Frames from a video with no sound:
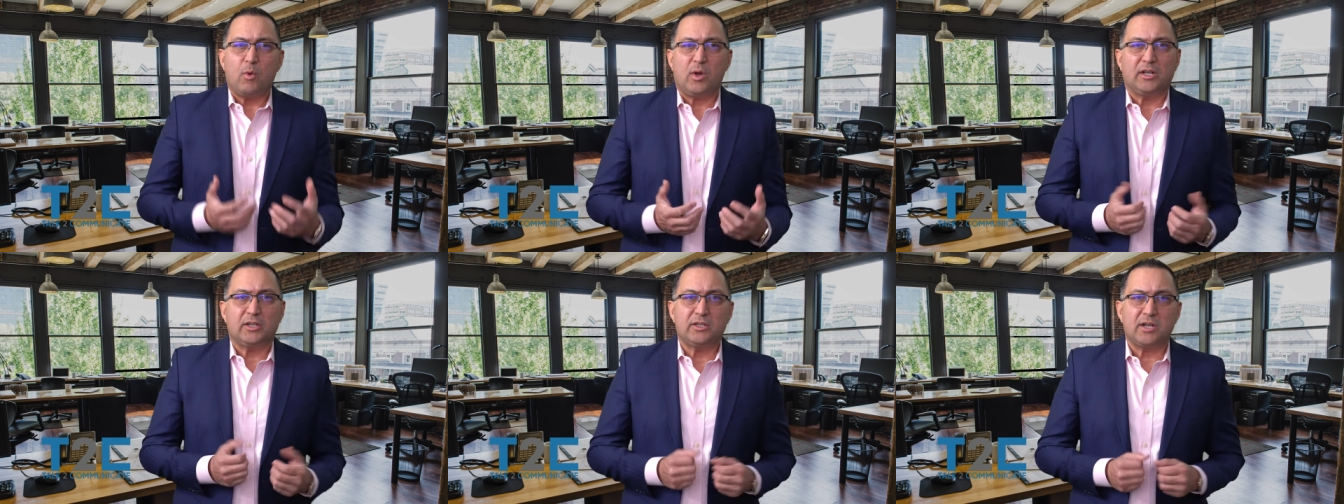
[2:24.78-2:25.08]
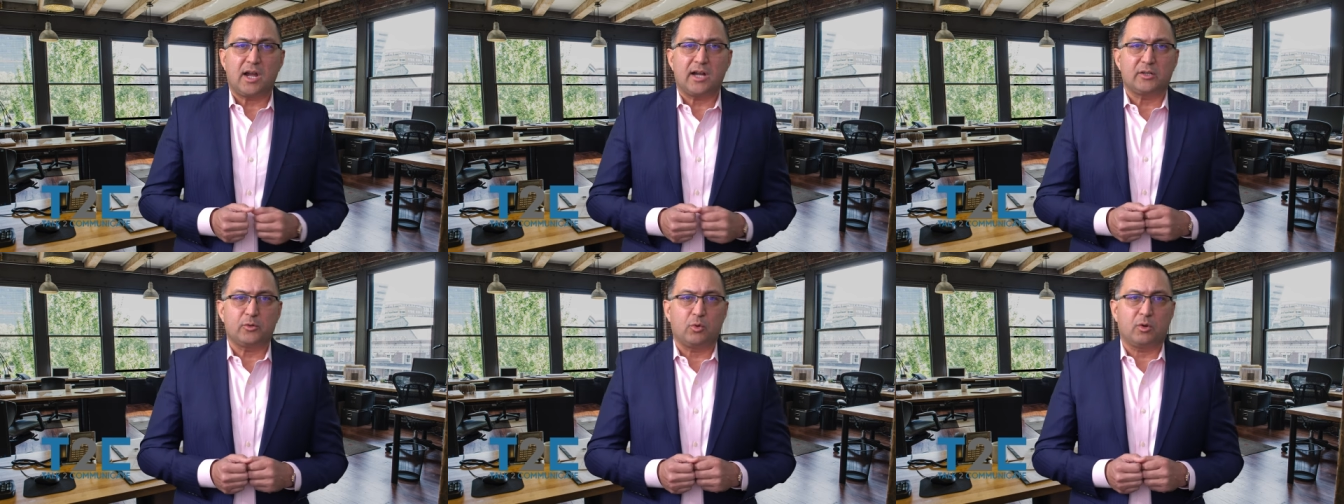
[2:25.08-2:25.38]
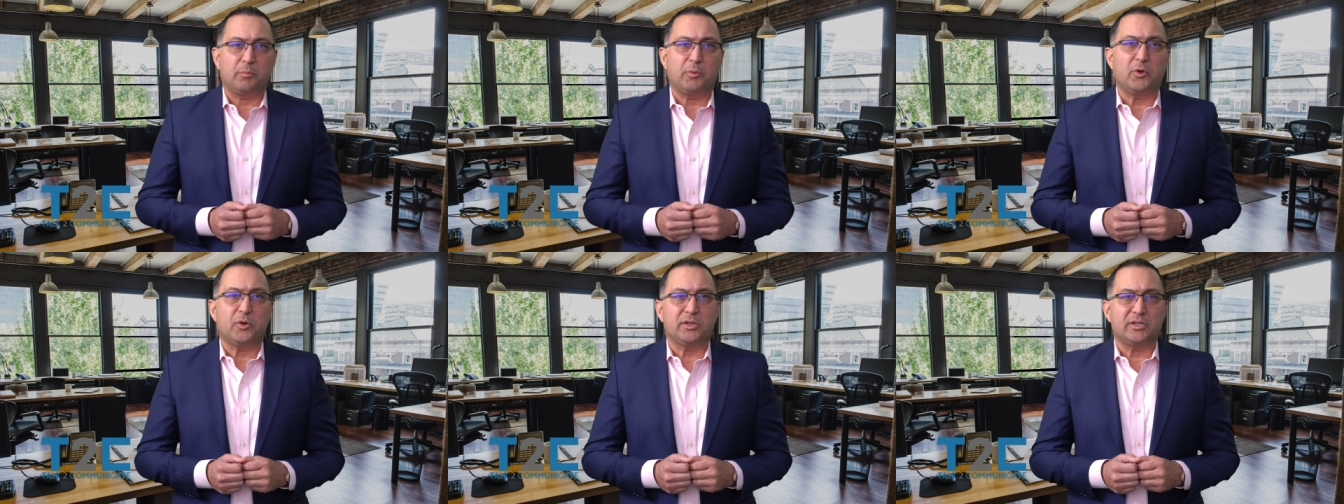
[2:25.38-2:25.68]
want to talk to
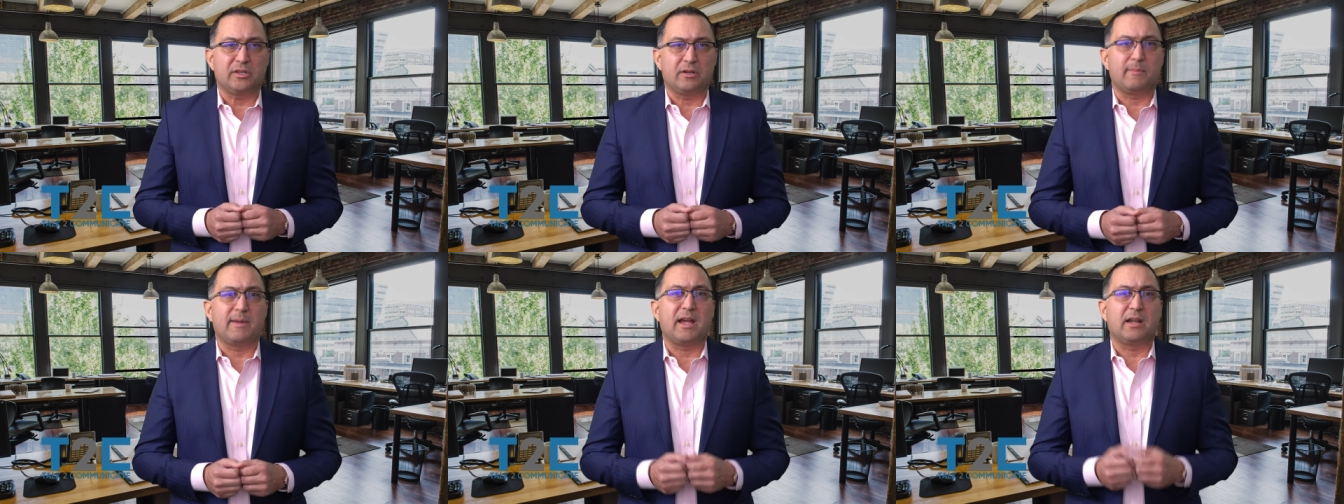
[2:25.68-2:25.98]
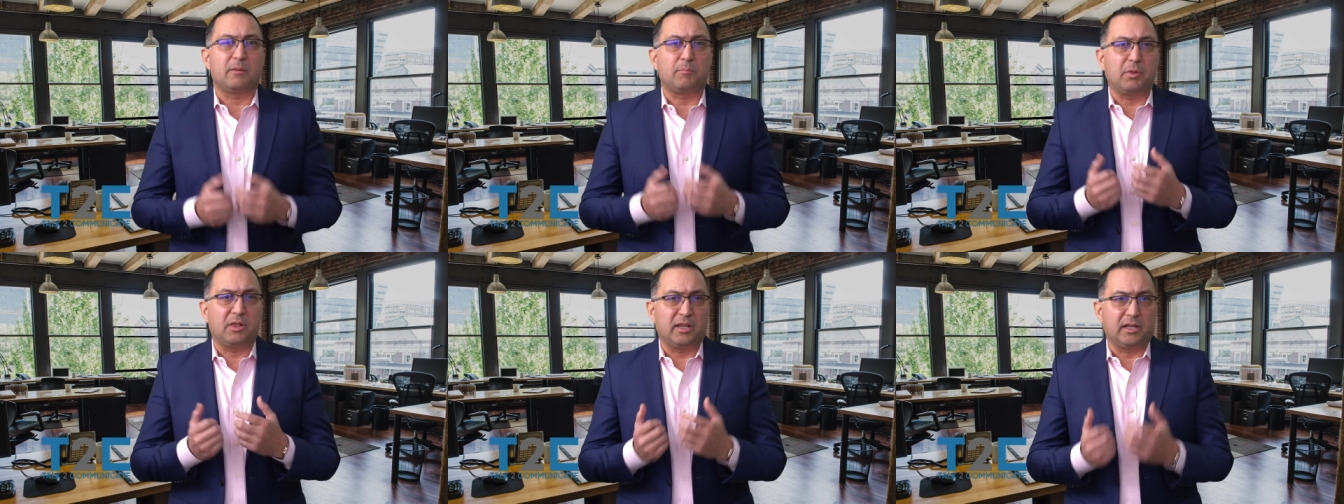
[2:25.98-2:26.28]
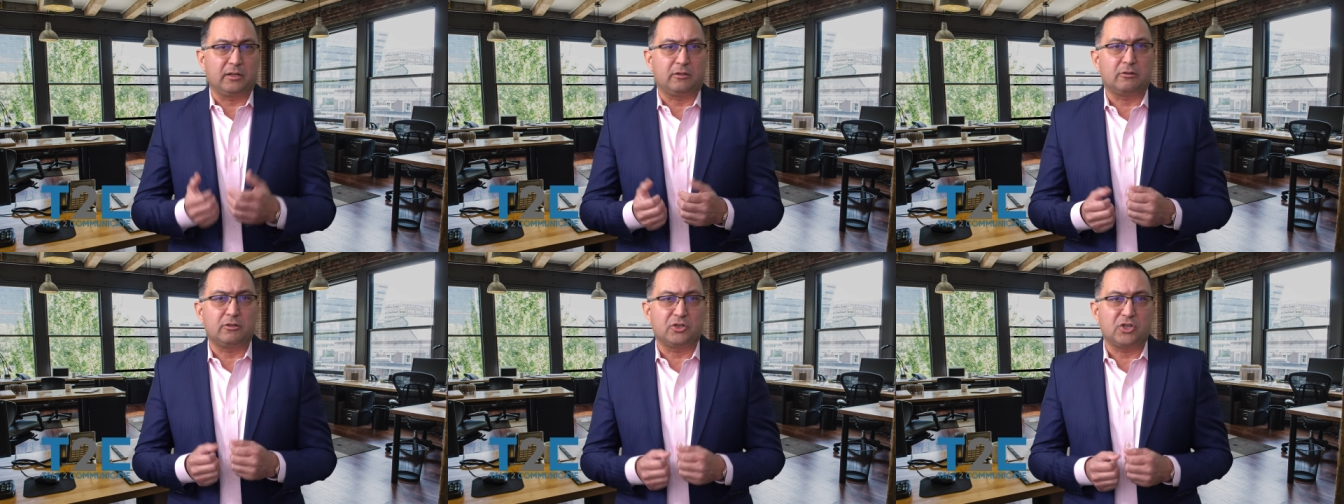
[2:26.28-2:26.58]
a person about a
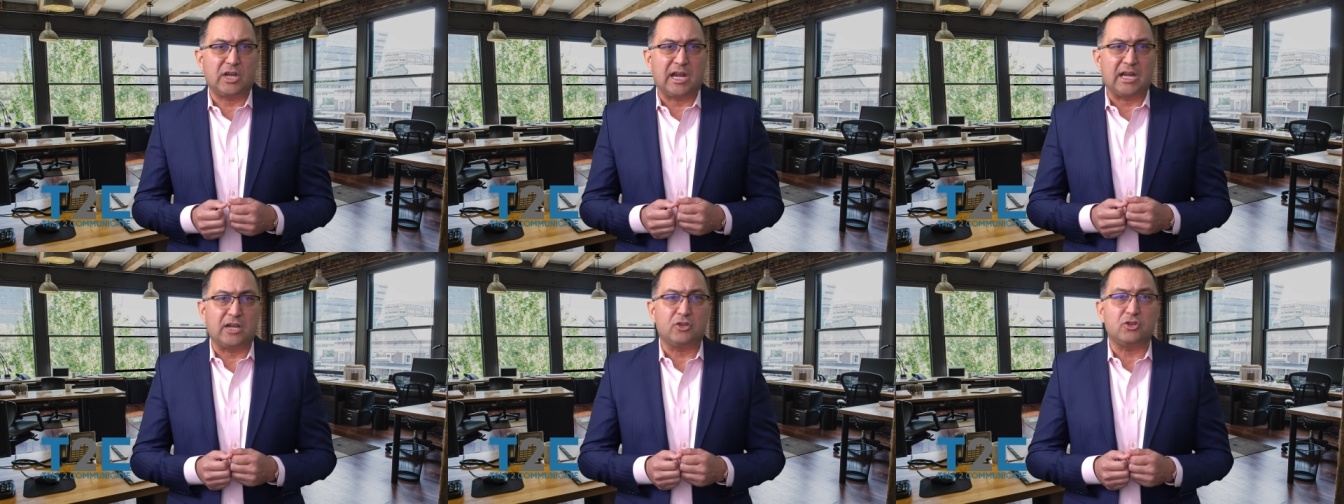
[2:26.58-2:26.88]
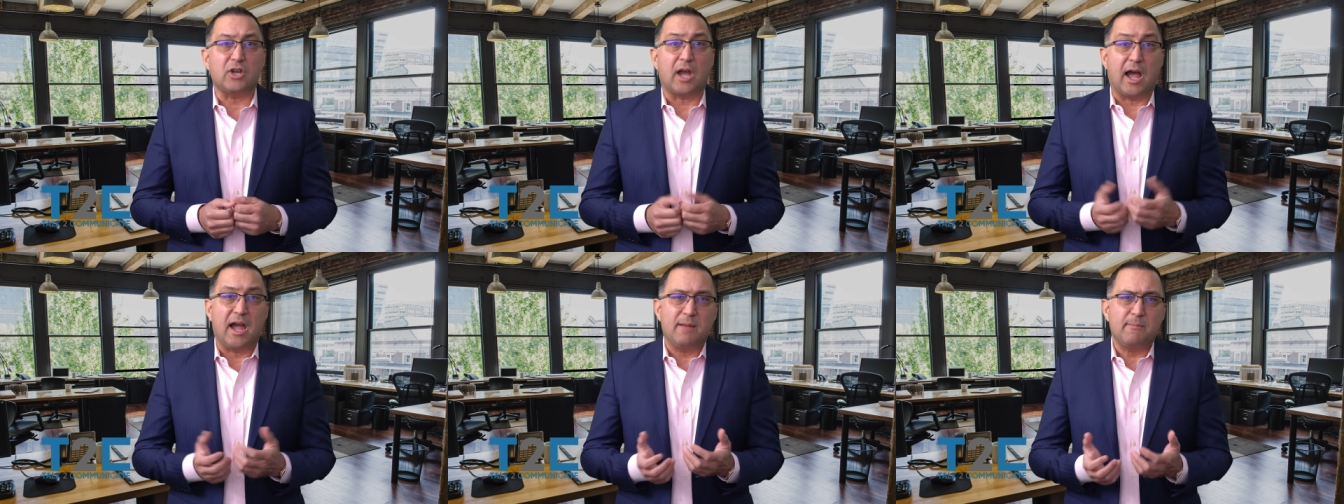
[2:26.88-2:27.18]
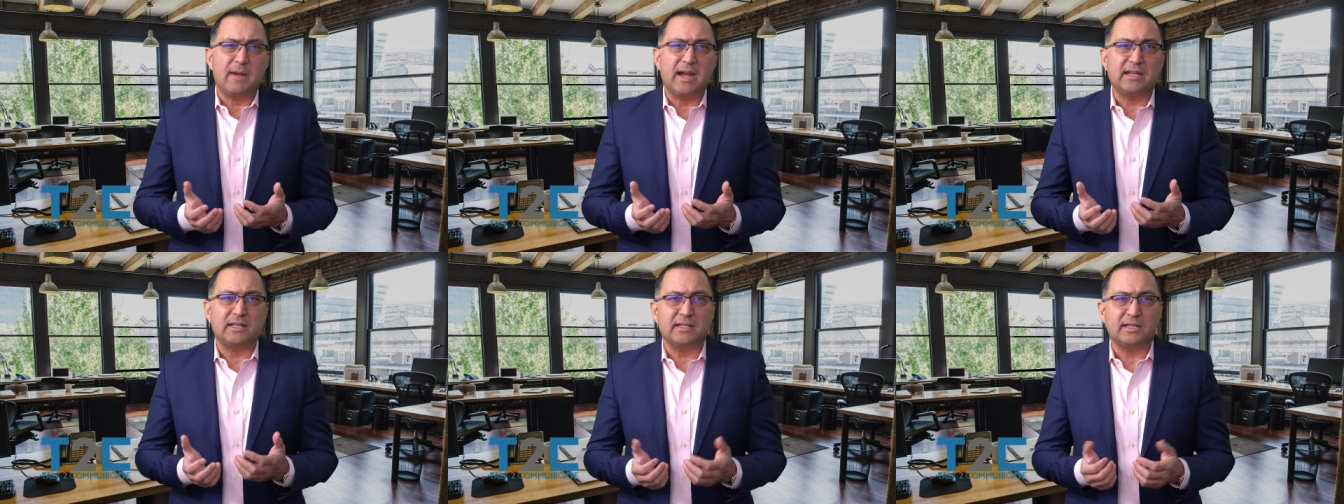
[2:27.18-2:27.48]
political change, I
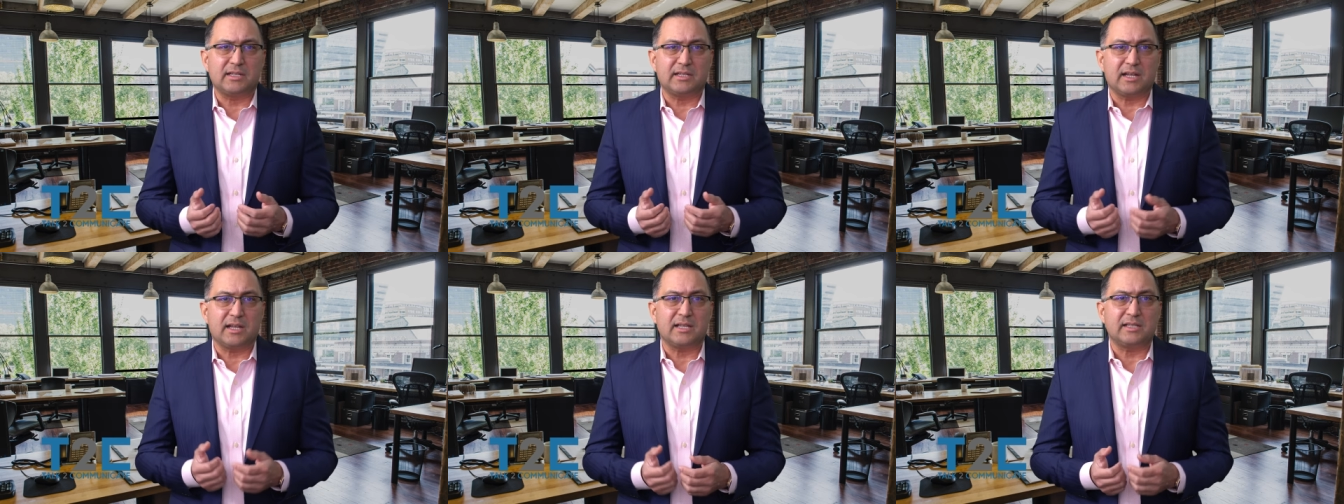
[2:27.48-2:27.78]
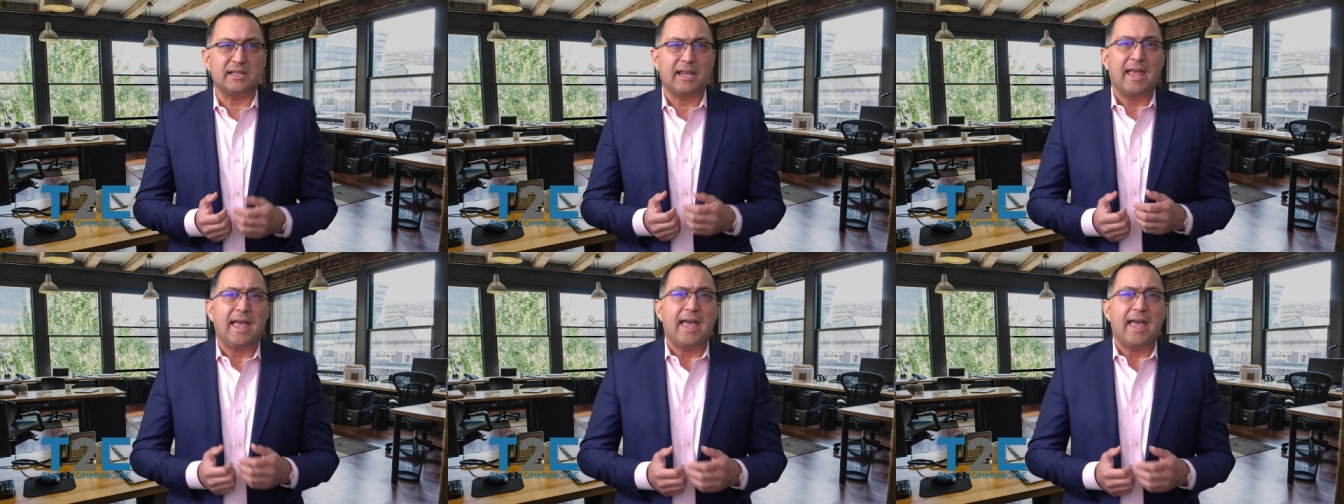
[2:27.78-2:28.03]
might discuss